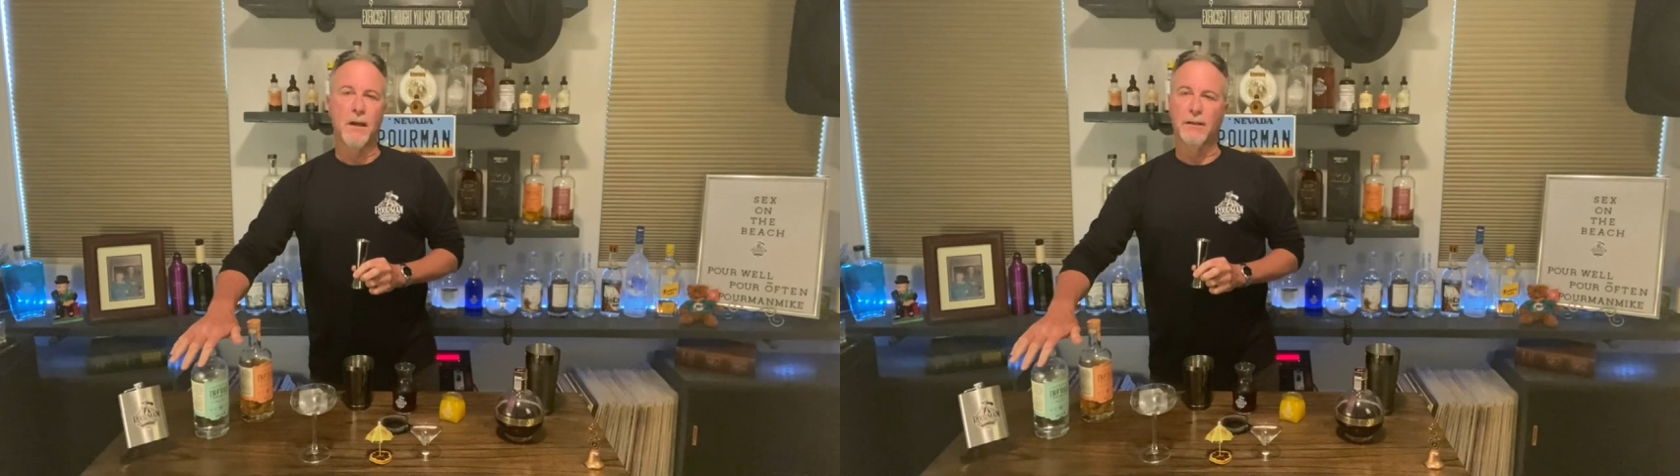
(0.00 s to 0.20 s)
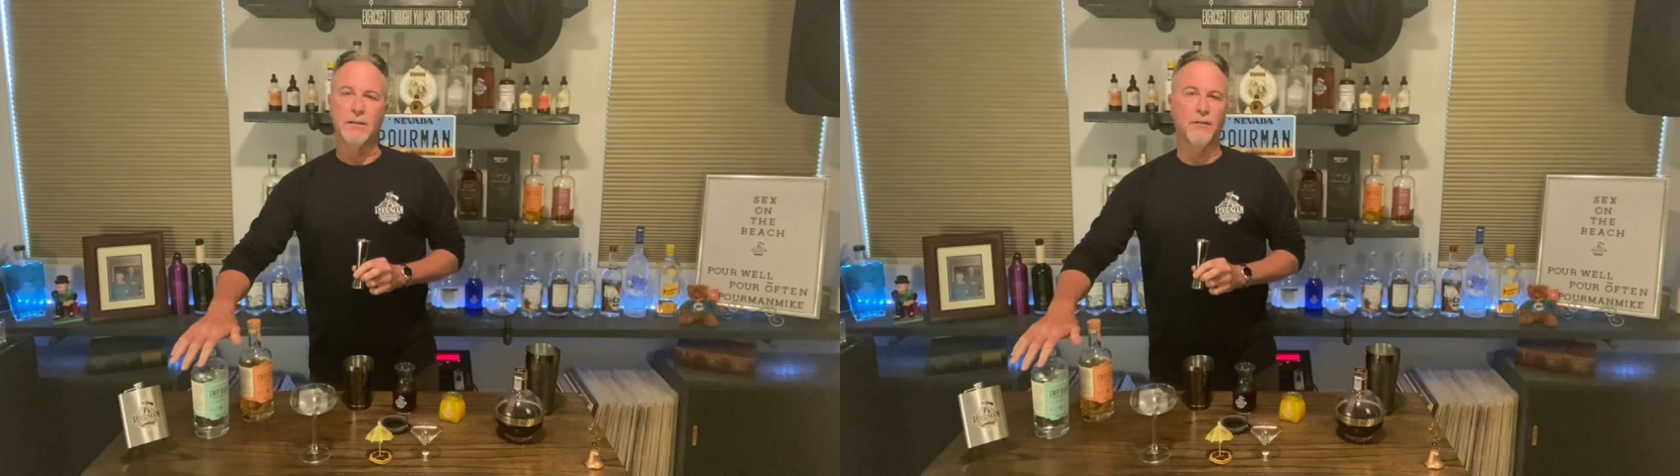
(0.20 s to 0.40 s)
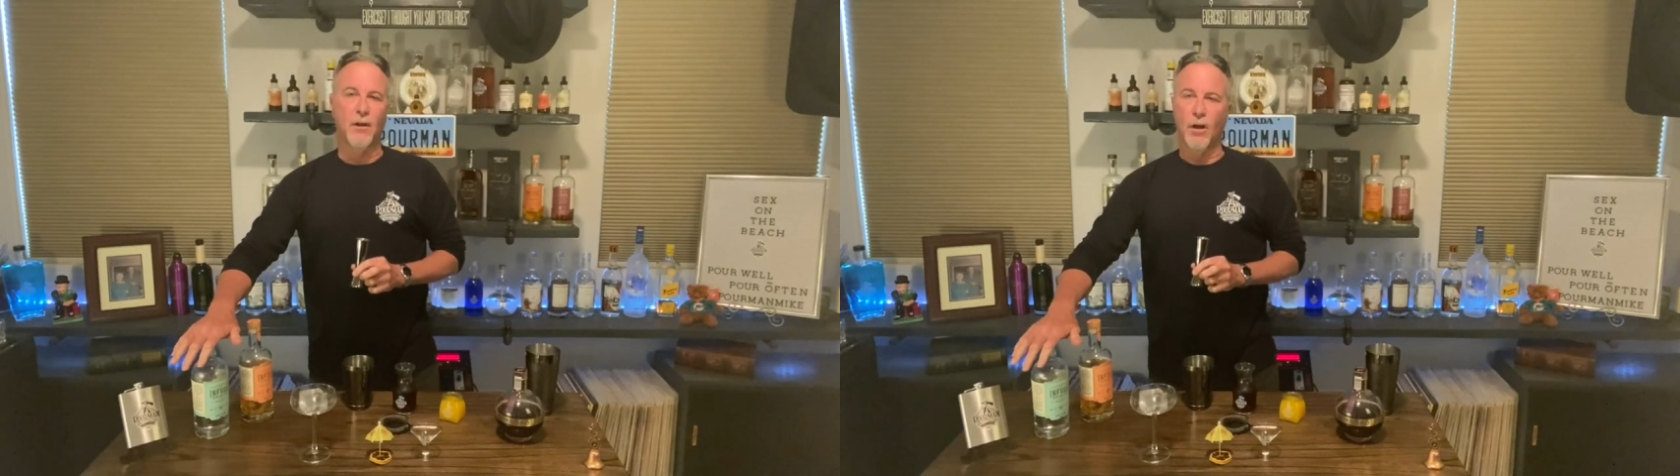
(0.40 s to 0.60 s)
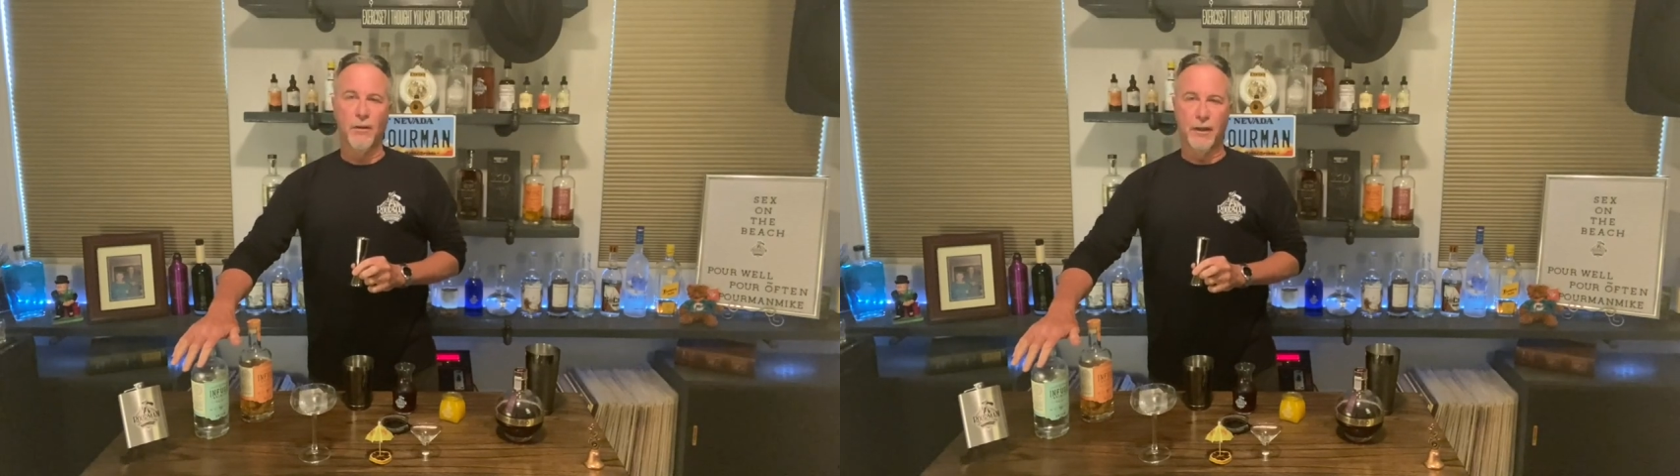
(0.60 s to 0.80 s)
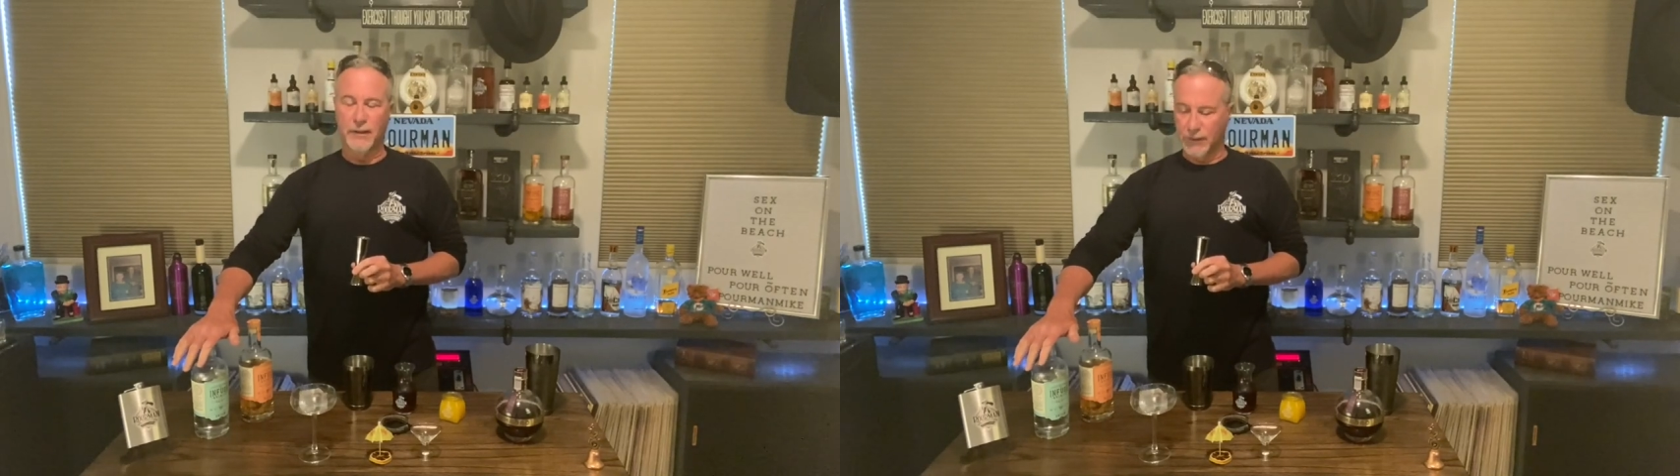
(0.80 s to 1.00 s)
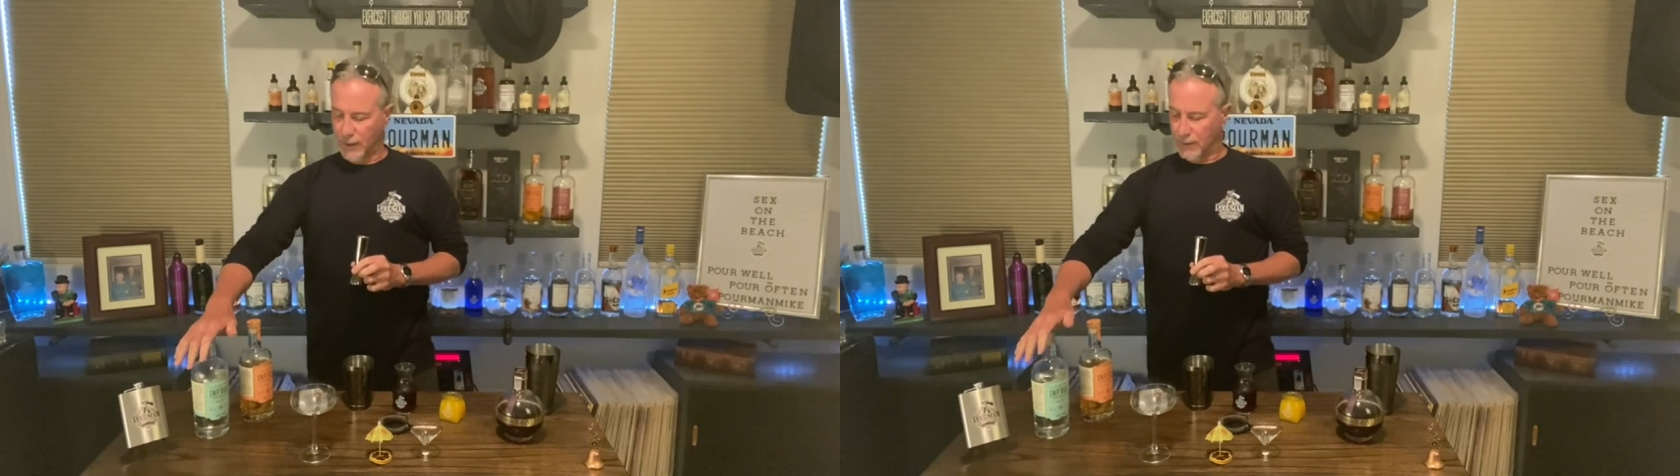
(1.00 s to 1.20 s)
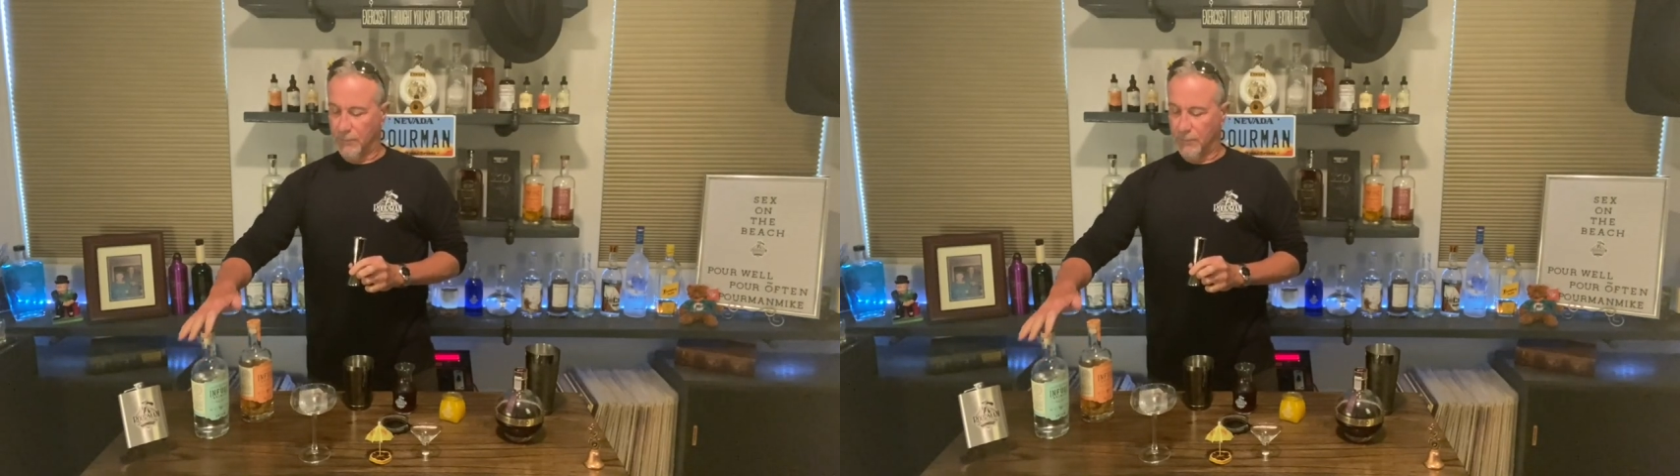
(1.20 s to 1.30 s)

amounts of all this.